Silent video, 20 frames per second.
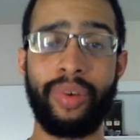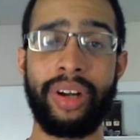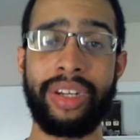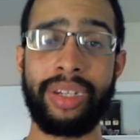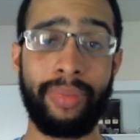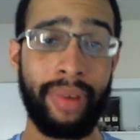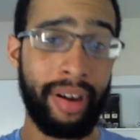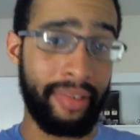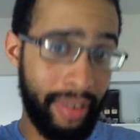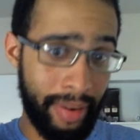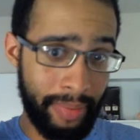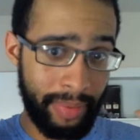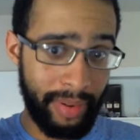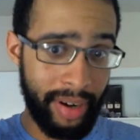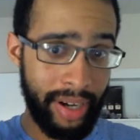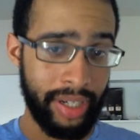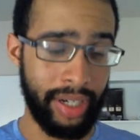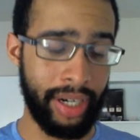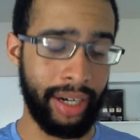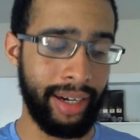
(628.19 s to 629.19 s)
raising my
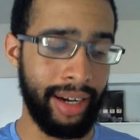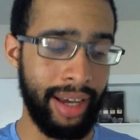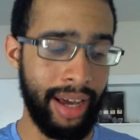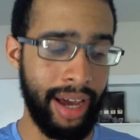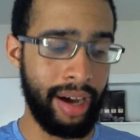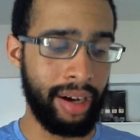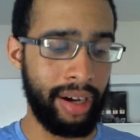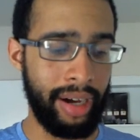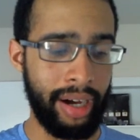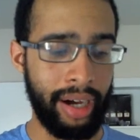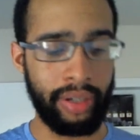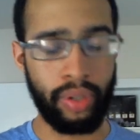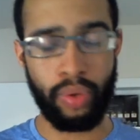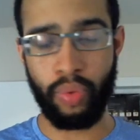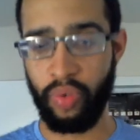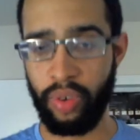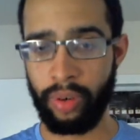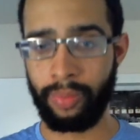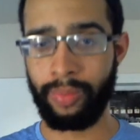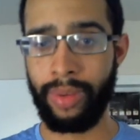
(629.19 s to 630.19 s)
vibration
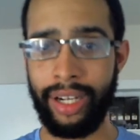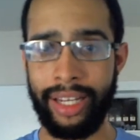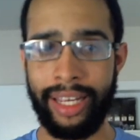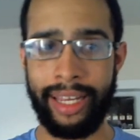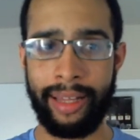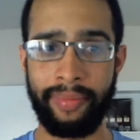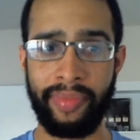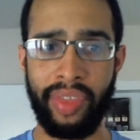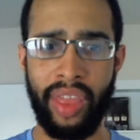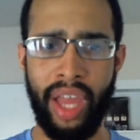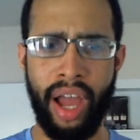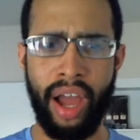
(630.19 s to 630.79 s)
for money,